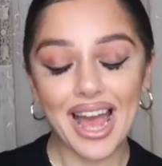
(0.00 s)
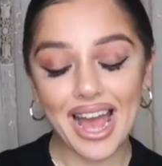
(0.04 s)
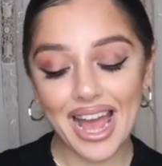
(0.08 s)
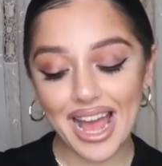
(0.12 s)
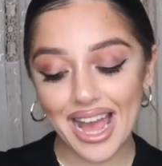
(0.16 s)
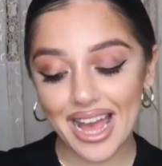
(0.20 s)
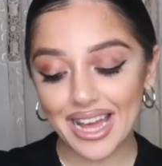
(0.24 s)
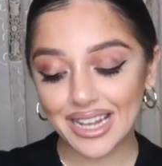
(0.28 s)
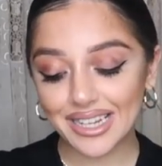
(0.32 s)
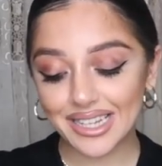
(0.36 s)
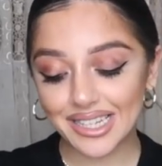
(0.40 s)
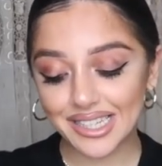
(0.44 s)

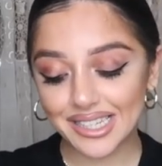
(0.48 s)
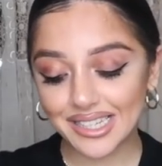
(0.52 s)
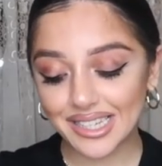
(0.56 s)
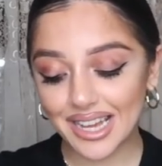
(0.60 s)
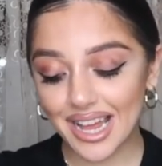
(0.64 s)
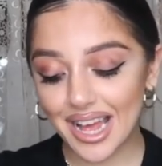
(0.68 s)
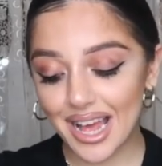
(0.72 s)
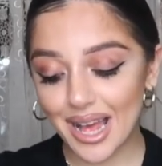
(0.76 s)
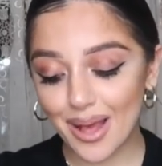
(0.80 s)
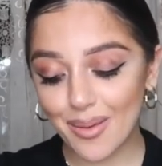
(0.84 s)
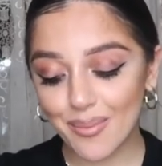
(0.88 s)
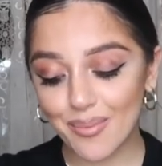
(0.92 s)
And
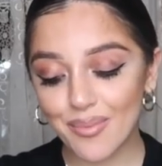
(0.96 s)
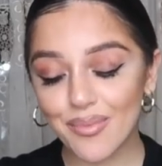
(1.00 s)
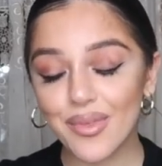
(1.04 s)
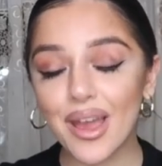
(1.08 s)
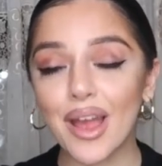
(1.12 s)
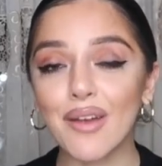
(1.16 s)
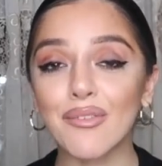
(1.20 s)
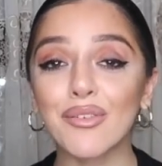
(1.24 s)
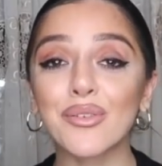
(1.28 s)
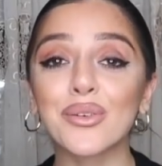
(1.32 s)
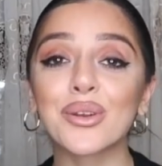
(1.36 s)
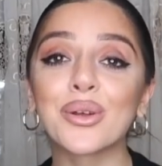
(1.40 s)

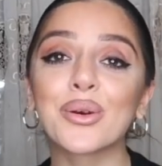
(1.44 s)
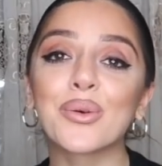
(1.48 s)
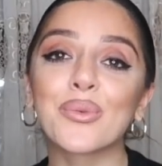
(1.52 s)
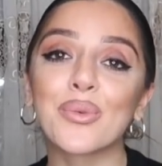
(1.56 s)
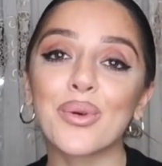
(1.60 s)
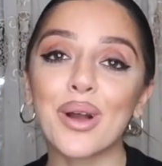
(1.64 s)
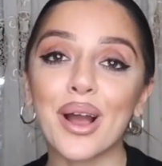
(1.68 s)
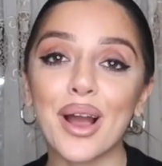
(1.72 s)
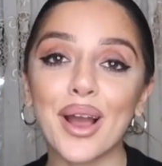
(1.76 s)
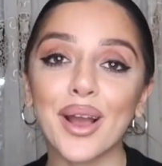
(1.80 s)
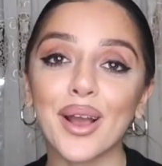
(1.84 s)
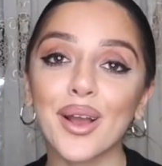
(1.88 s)
um, everyone
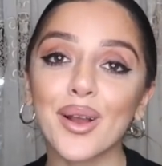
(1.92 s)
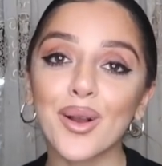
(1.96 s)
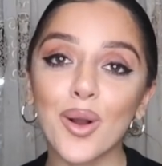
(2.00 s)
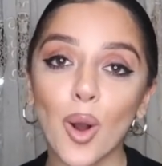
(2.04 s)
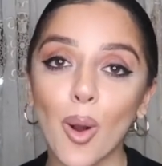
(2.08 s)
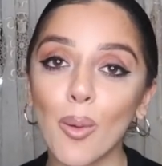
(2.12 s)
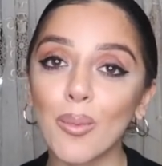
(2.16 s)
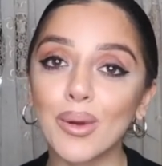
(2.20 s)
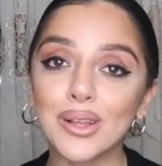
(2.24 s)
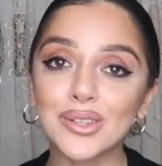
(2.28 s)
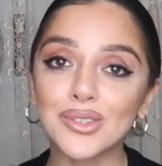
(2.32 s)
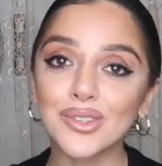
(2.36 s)
at work
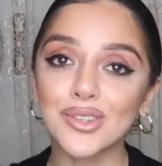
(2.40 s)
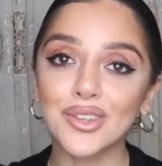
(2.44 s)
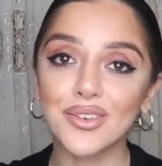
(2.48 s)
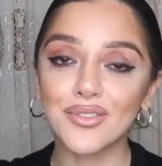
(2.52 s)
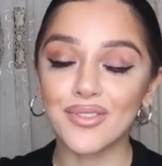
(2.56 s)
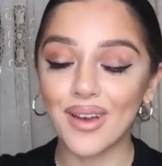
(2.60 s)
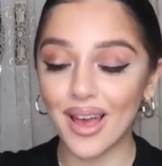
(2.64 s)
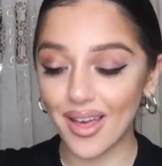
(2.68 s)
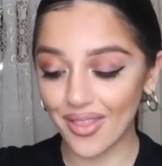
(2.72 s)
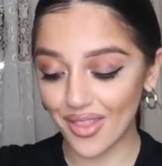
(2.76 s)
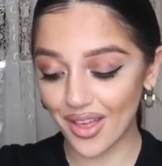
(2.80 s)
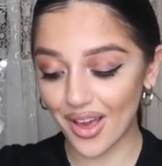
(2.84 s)
comments on
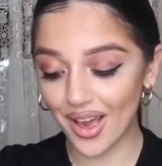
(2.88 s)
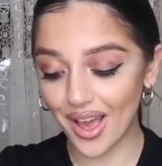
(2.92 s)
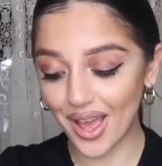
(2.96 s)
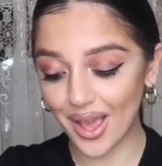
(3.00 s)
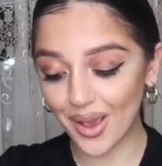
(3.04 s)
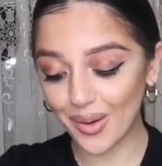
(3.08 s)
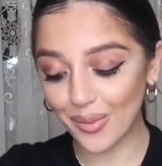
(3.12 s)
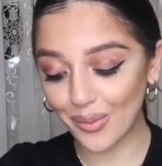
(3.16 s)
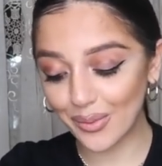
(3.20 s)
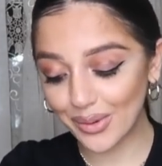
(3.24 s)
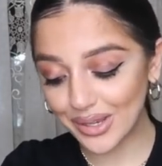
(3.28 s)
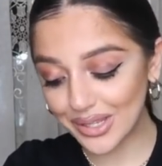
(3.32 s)
the fact that
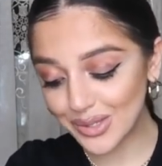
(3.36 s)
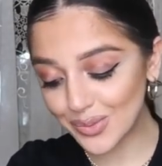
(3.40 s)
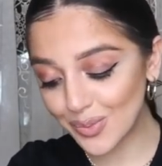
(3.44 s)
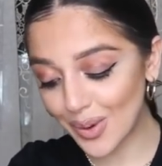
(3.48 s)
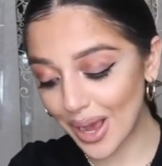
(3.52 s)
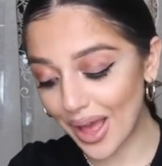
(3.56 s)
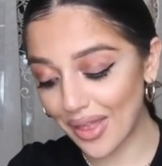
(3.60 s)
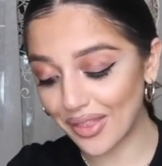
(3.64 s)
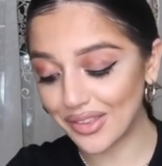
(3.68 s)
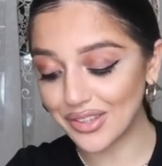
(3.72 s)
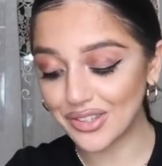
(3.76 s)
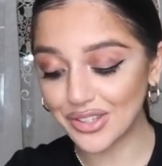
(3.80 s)
I always
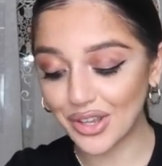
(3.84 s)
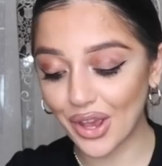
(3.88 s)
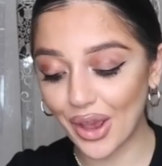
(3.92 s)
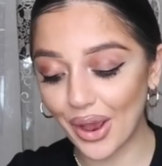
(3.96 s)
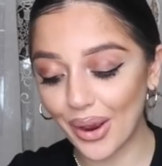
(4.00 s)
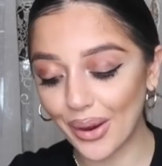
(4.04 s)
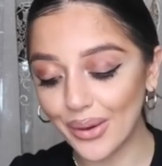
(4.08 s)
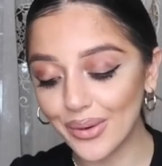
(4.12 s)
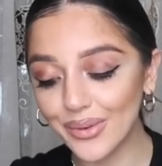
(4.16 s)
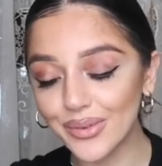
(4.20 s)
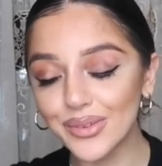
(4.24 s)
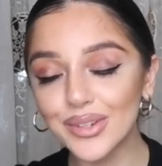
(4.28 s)
wear this
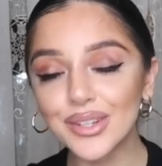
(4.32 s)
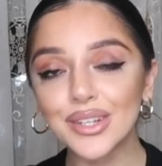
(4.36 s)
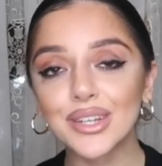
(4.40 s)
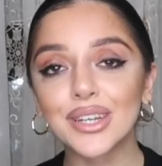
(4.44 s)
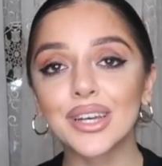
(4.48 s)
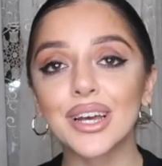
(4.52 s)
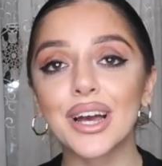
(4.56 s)
coat.